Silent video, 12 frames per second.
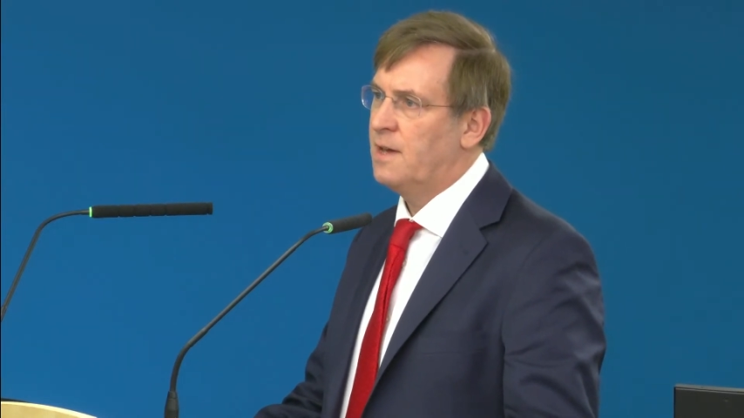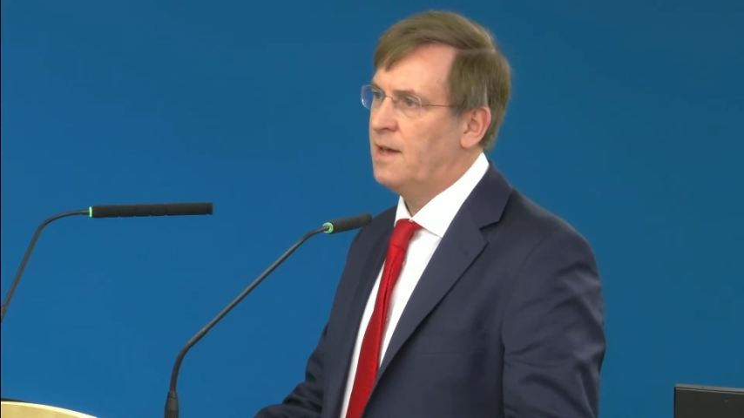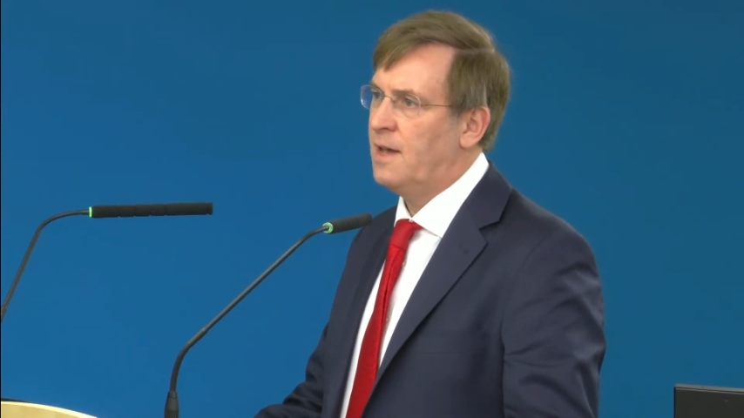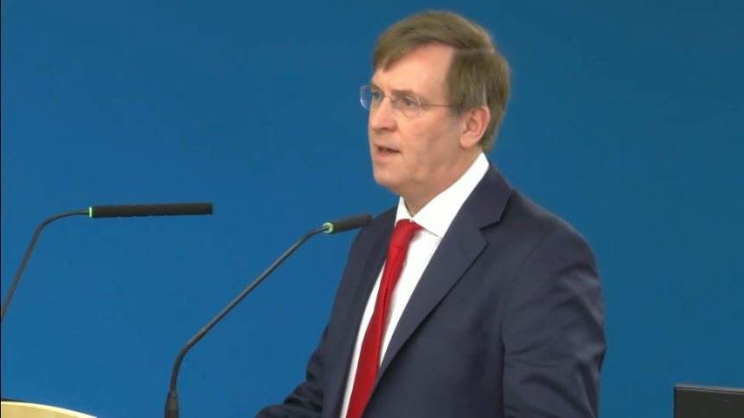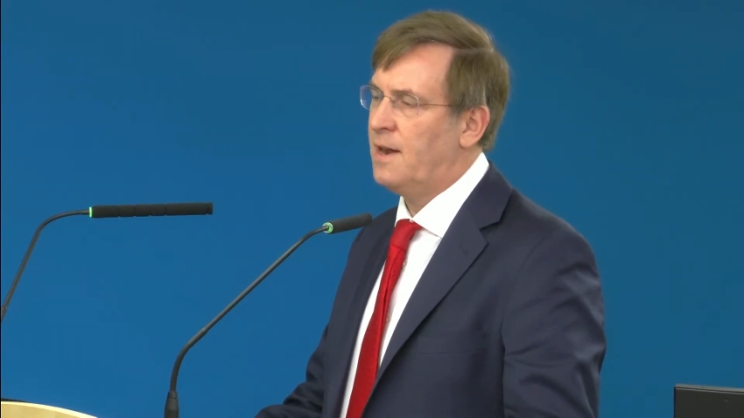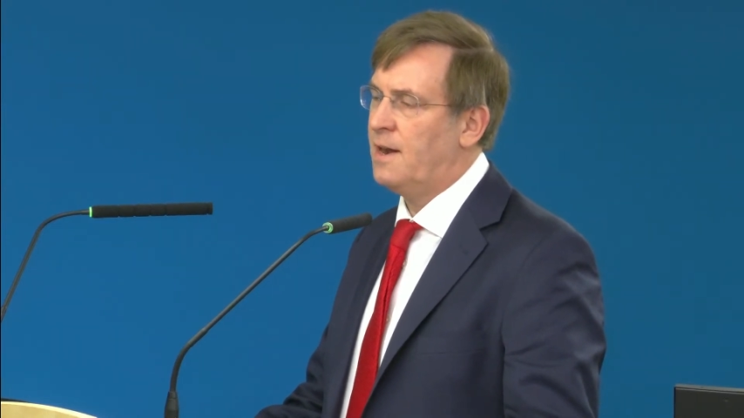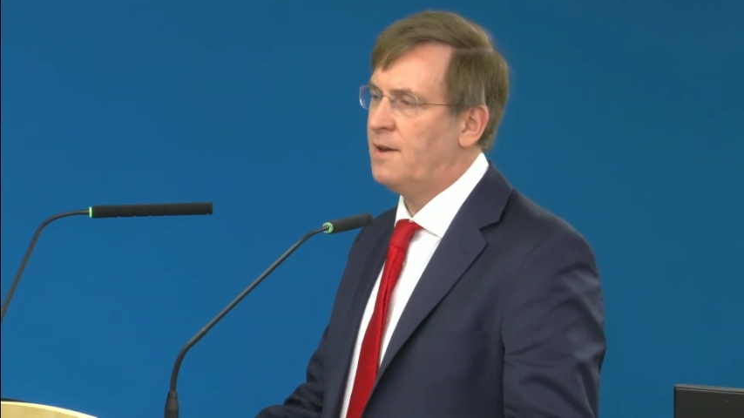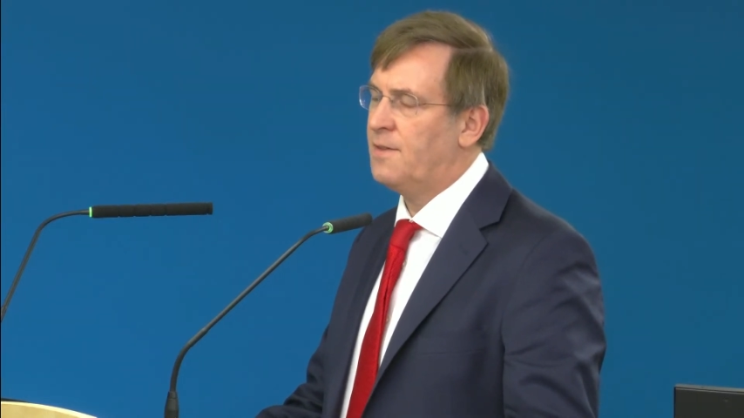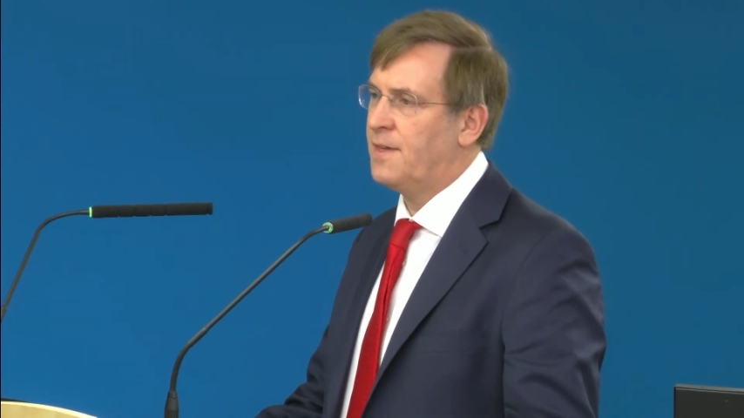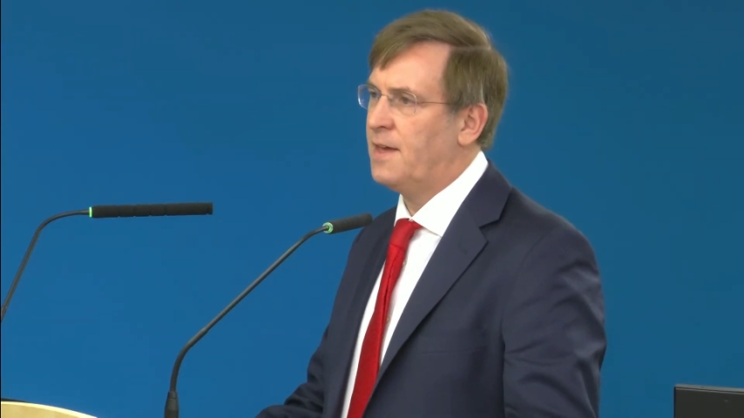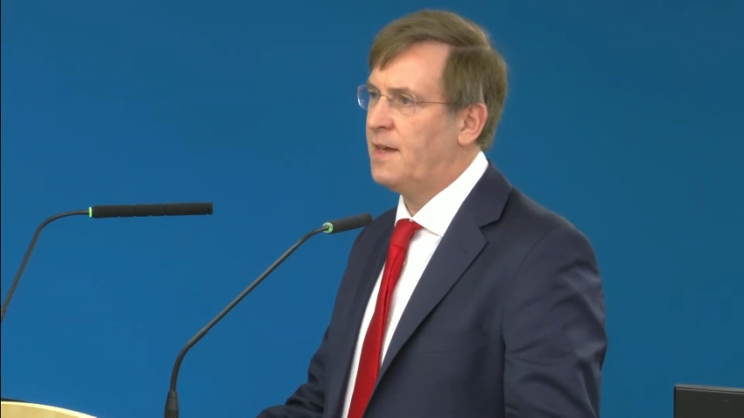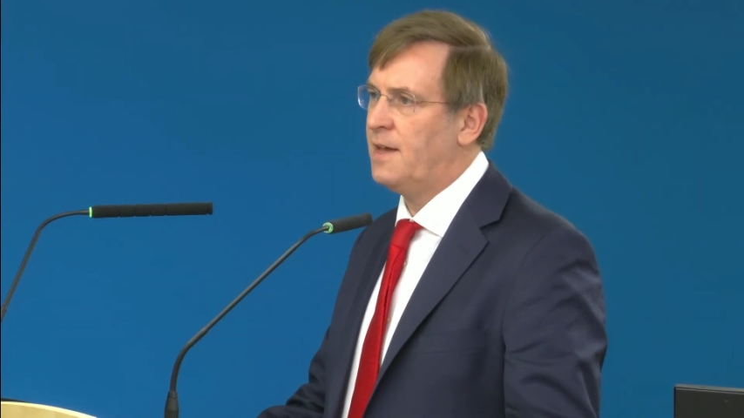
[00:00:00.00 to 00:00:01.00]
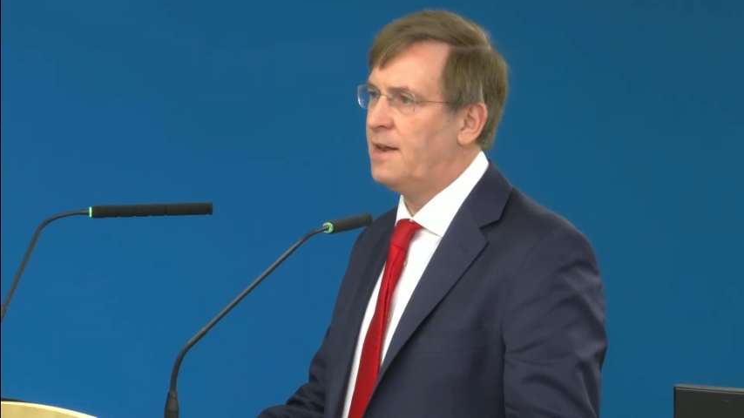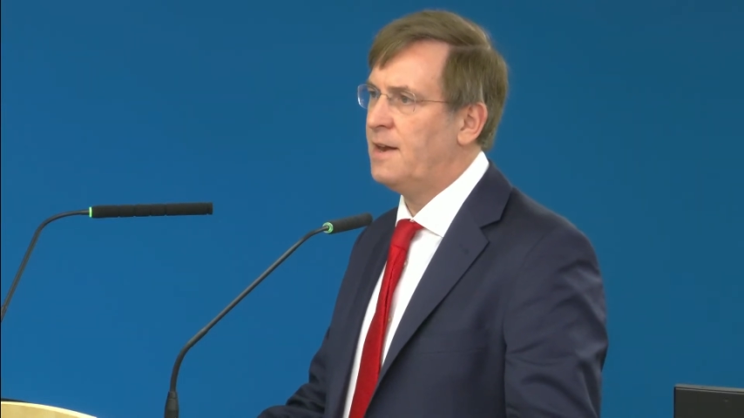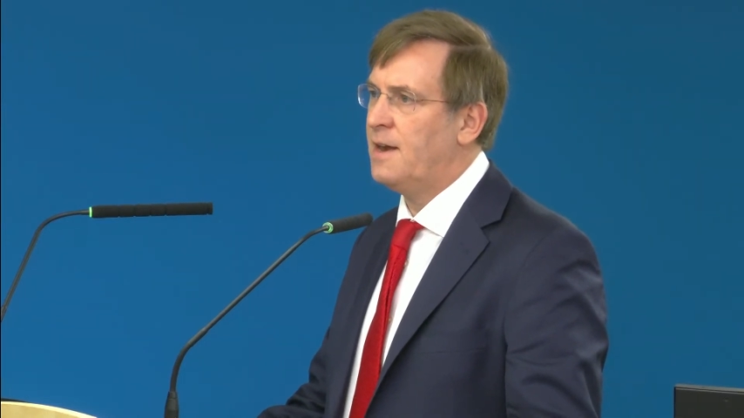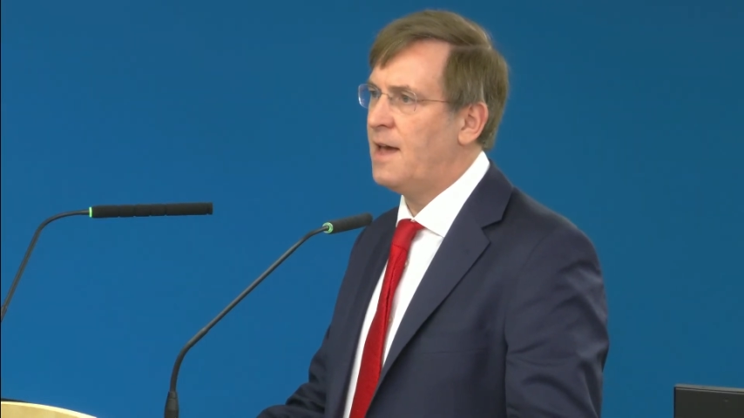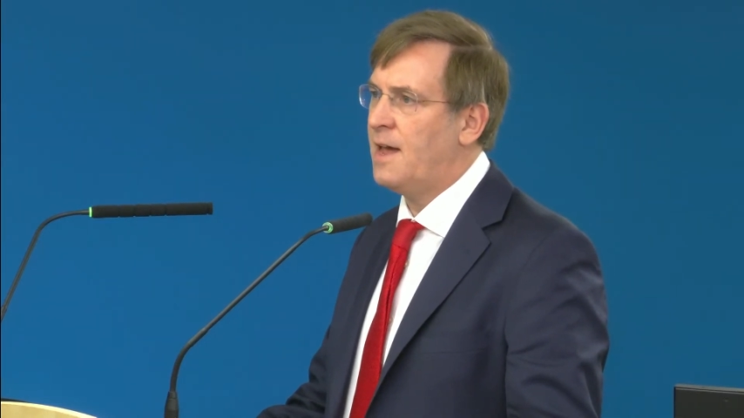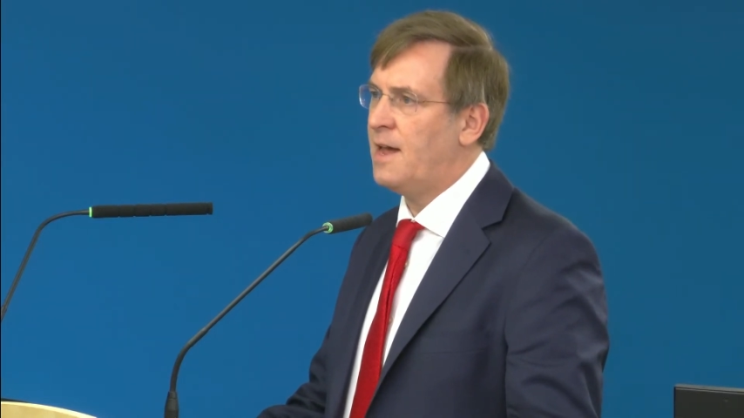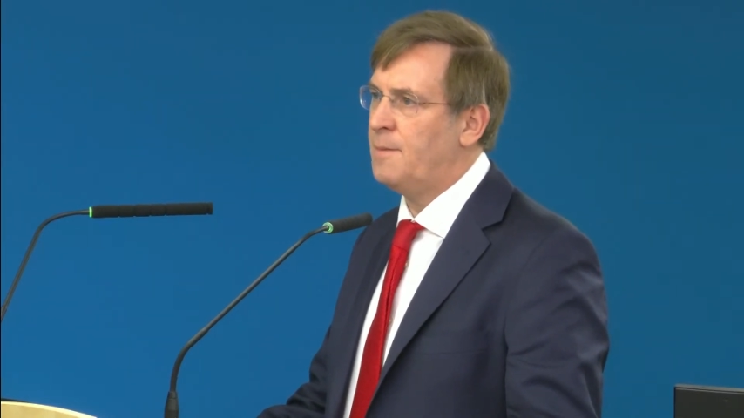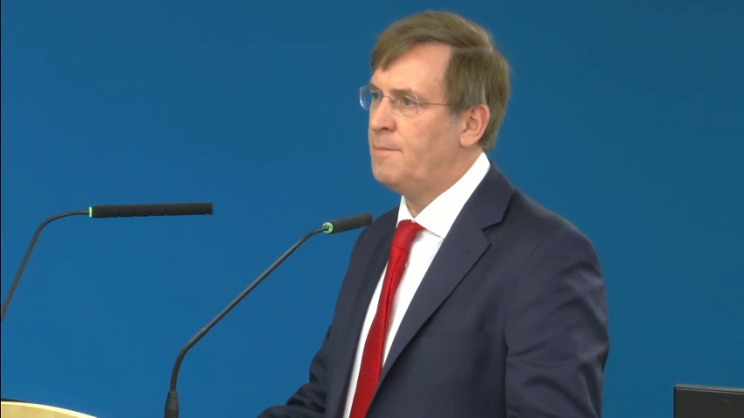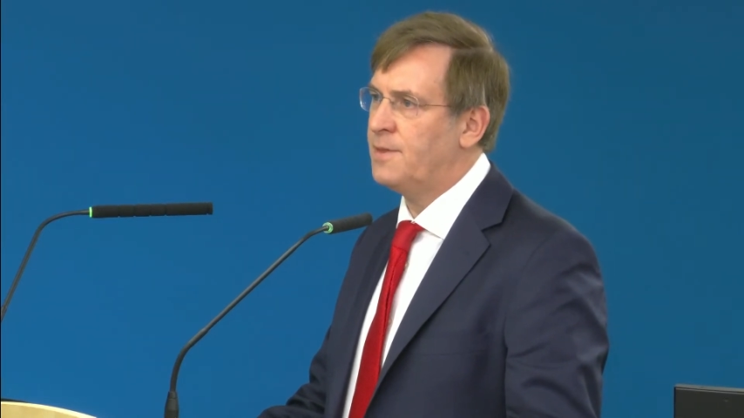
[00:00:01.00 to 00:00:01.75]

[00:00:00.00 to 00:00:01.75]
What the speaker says: in the name